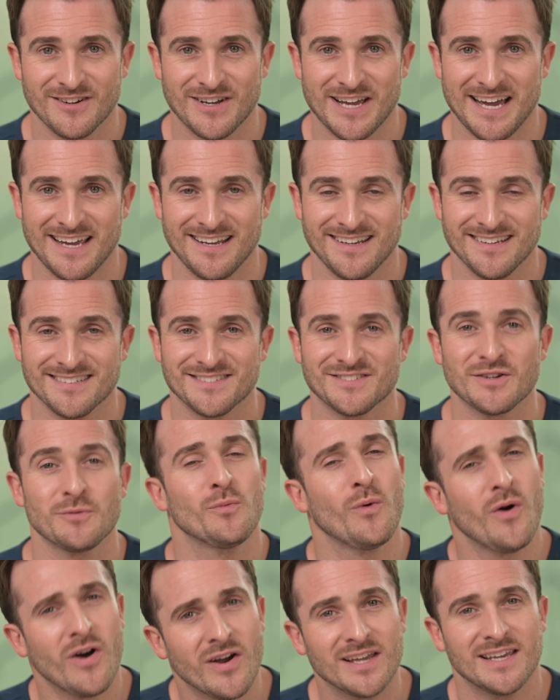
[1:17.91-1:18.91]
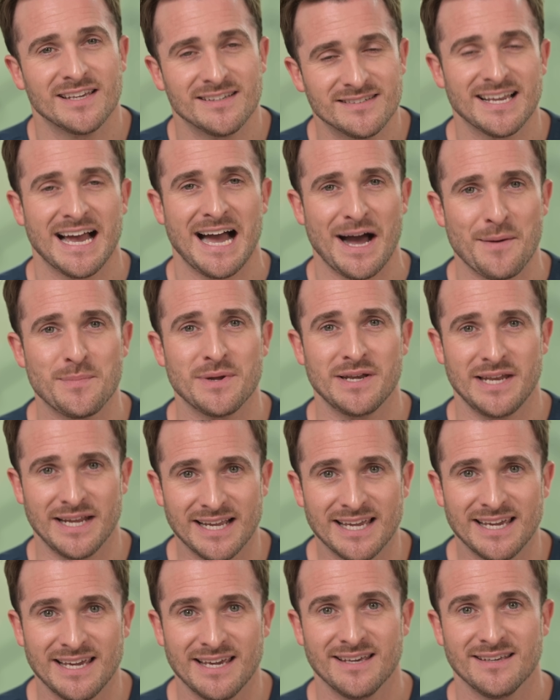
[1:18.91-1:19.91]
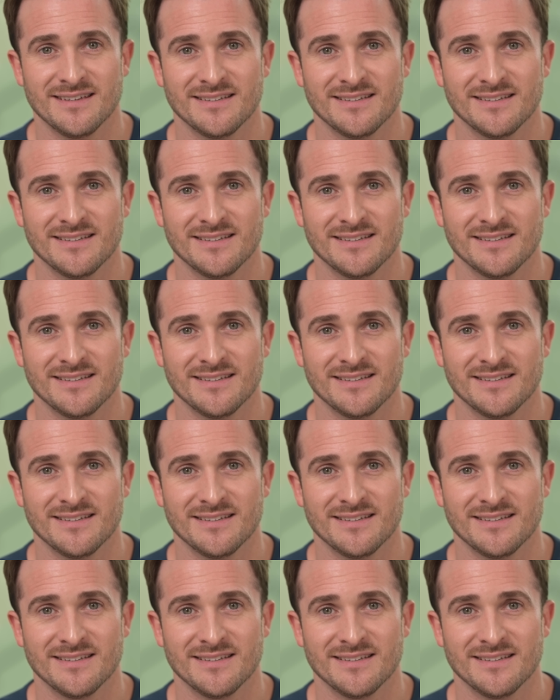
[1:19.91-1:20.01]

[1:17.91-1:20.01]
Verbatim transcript: Okay, so what is happening here?